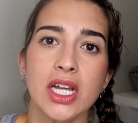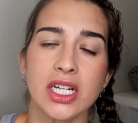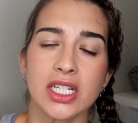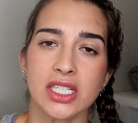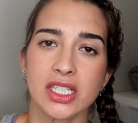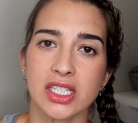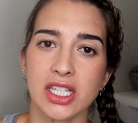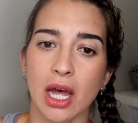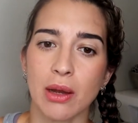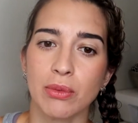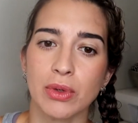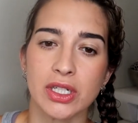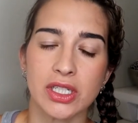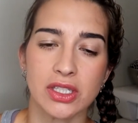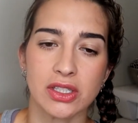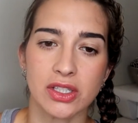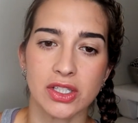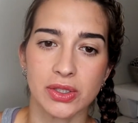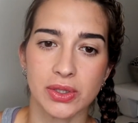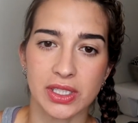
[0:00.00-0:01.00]
someone
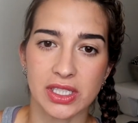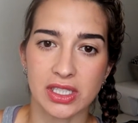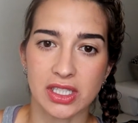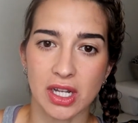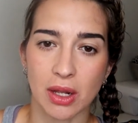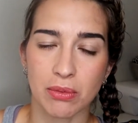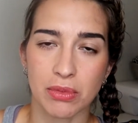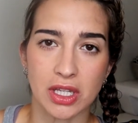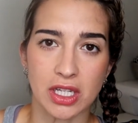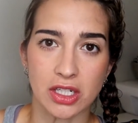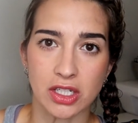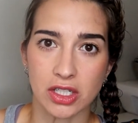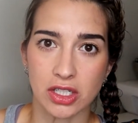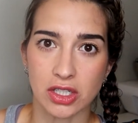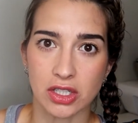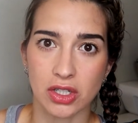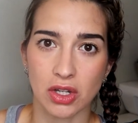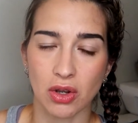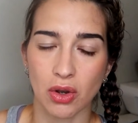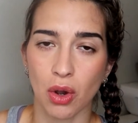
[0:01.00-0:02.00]
is doing something
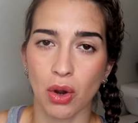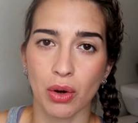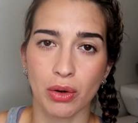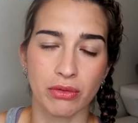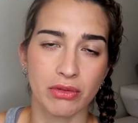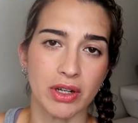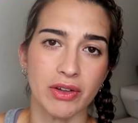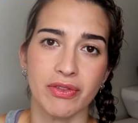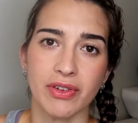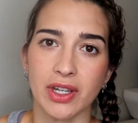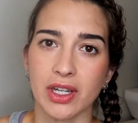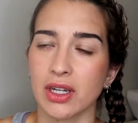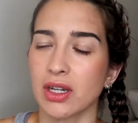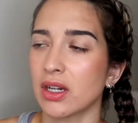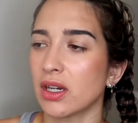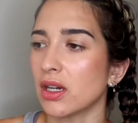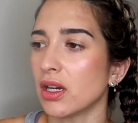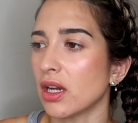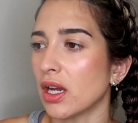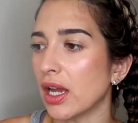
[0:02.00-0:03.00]
just
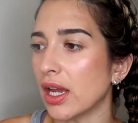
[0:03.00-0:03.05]
horrific,